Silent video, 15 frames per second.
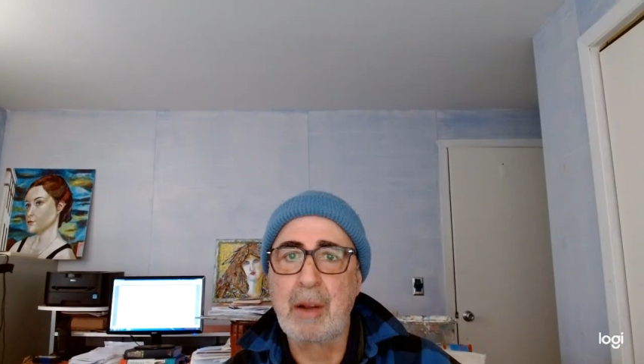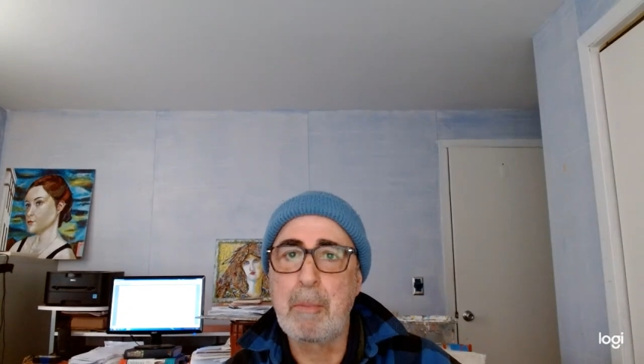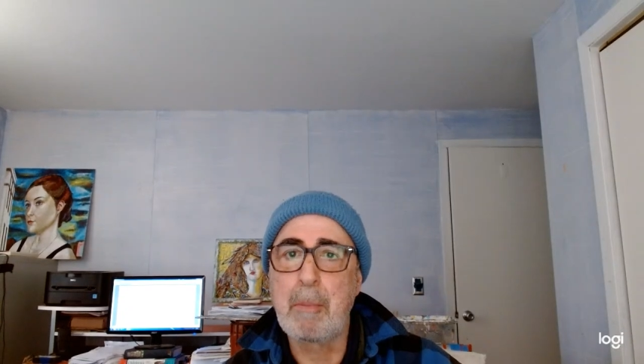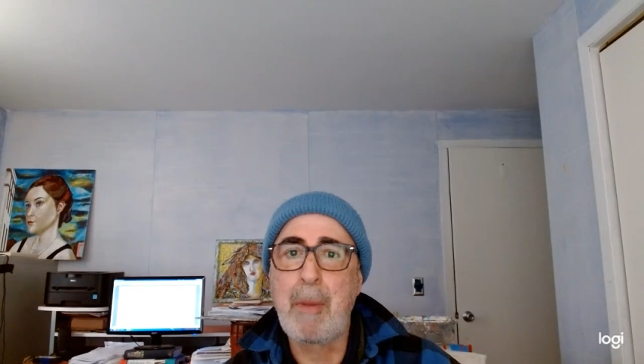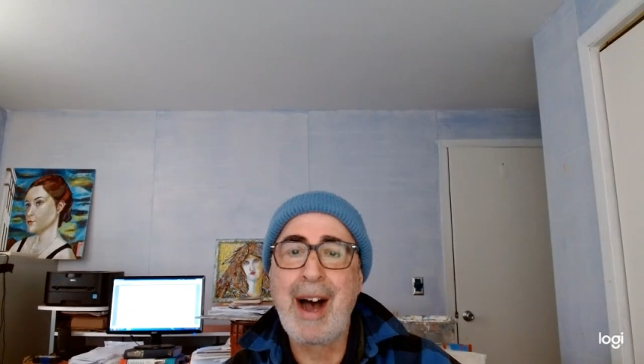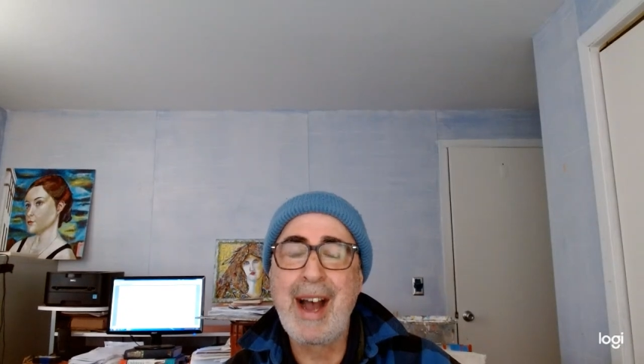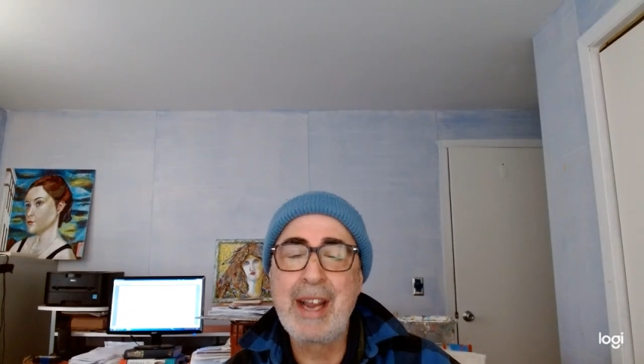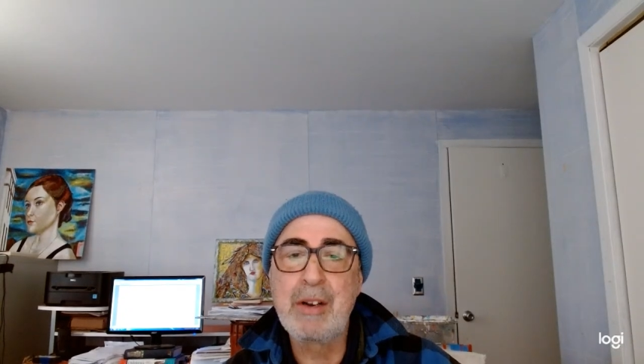
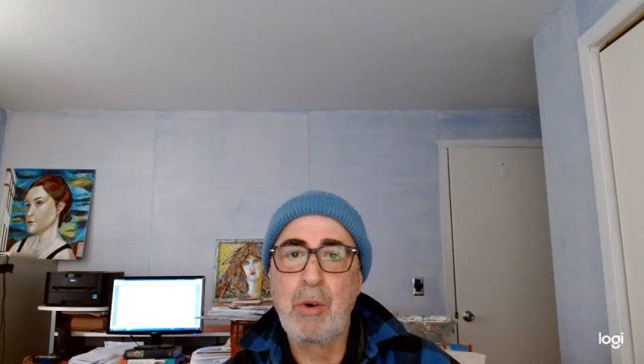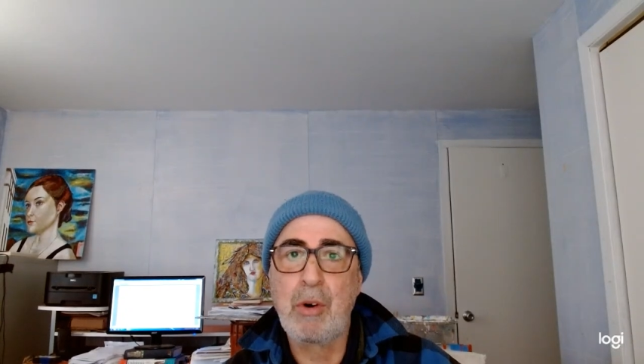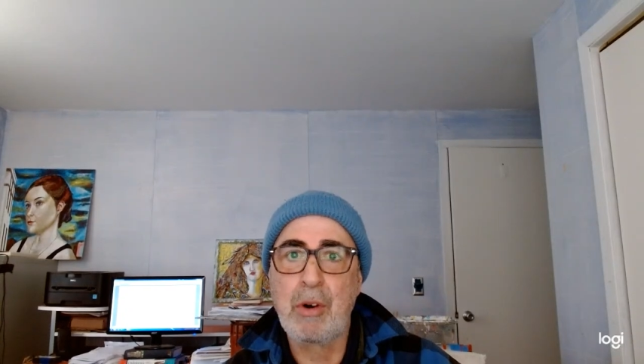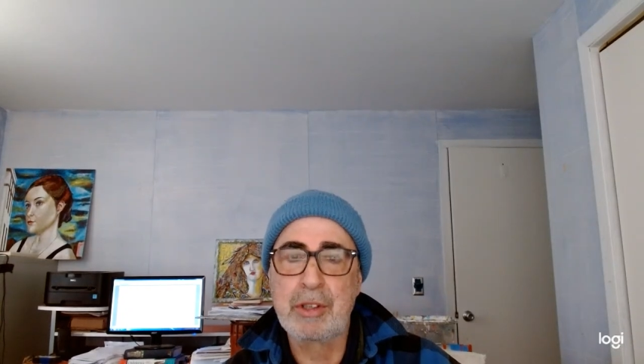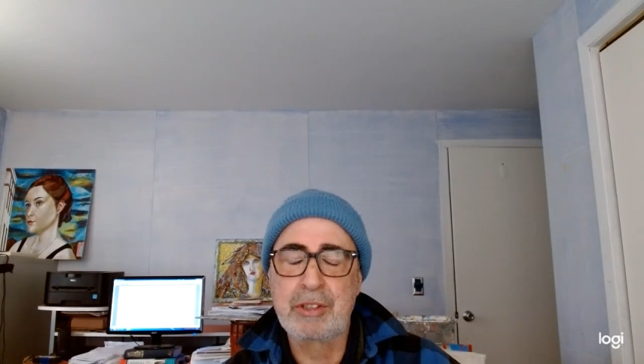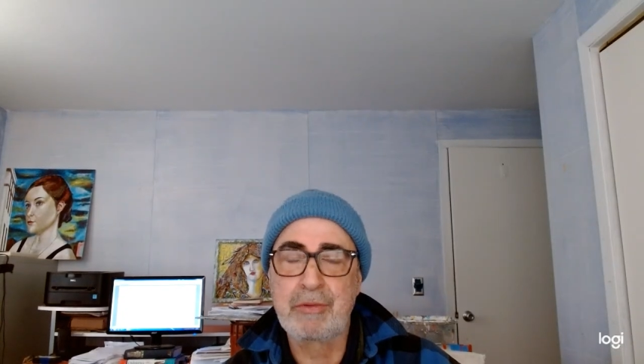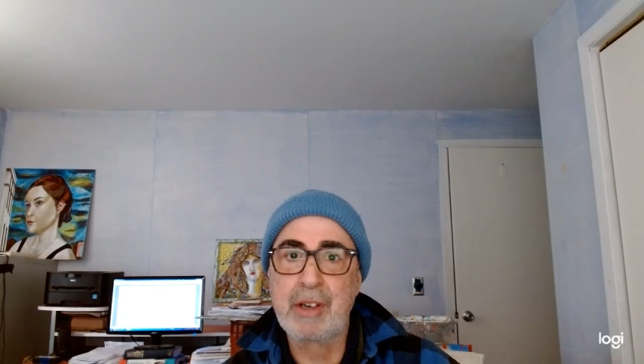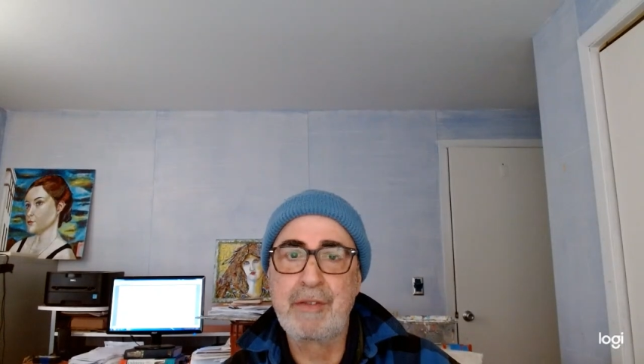
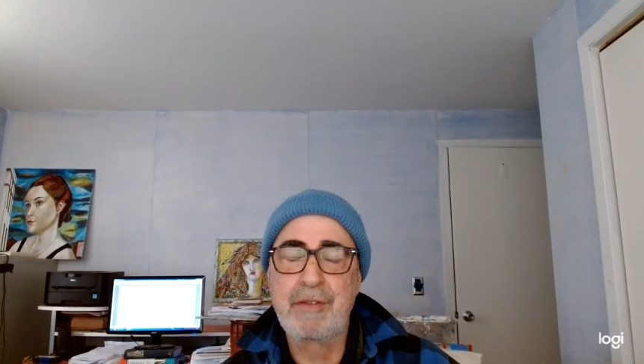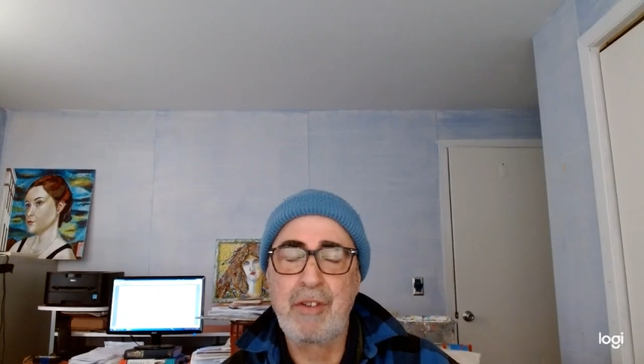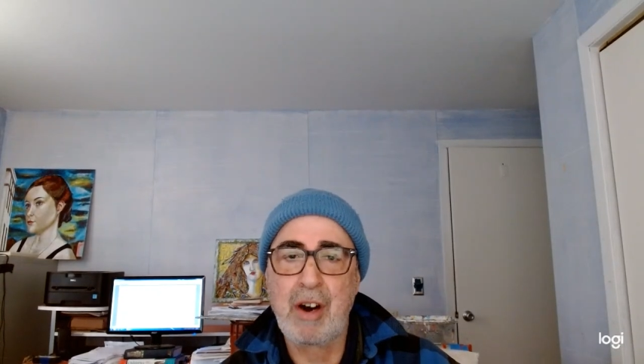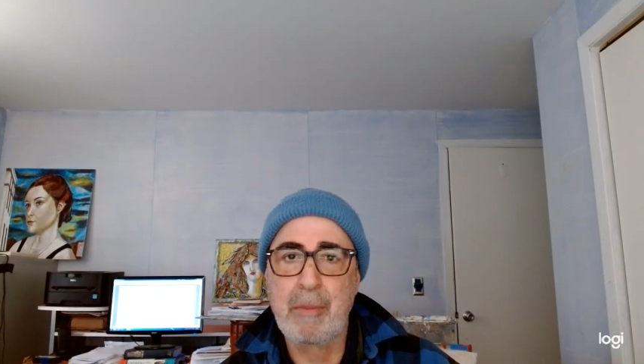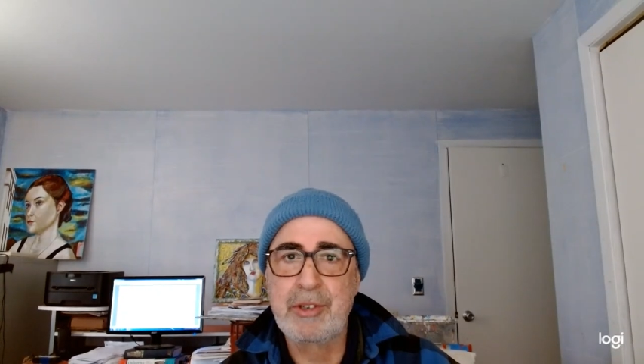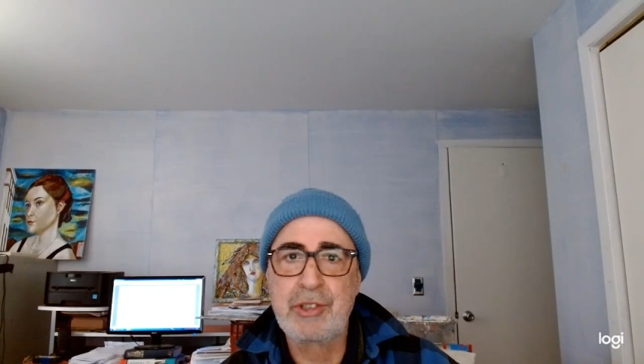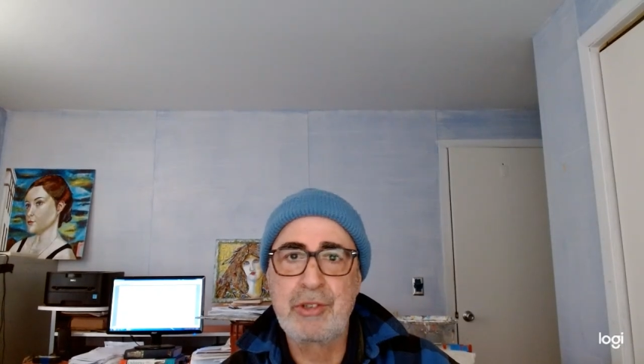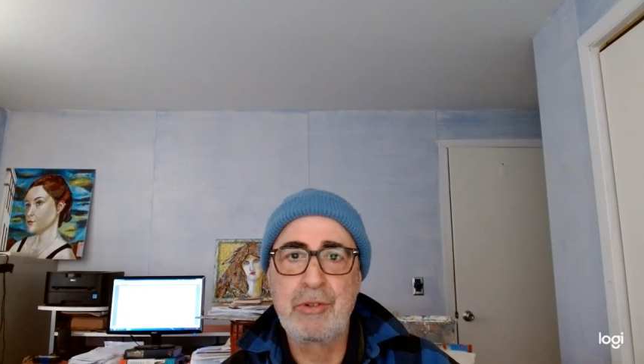mind-altering
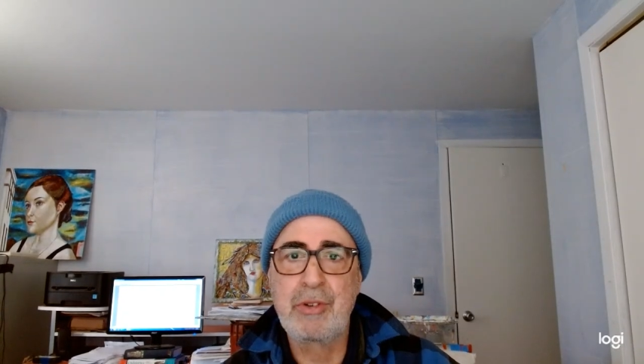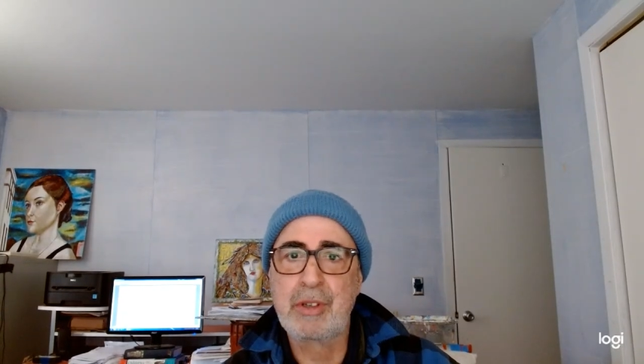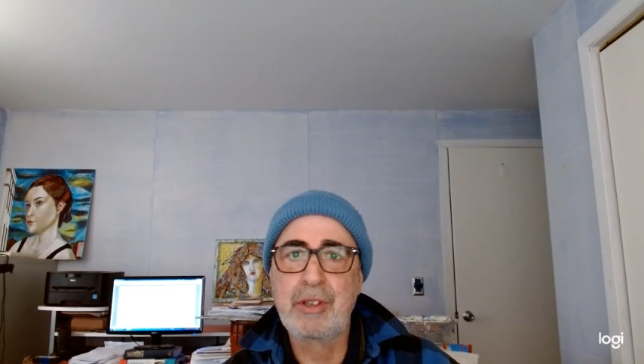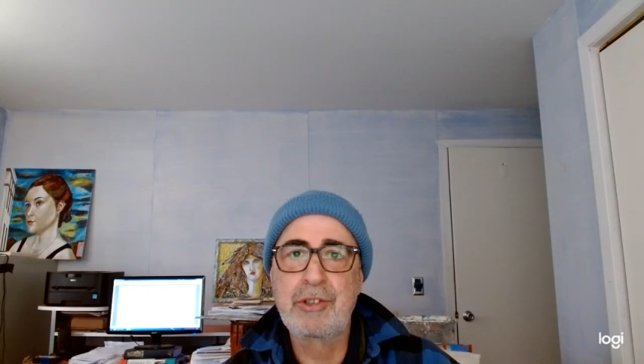pharmaceutical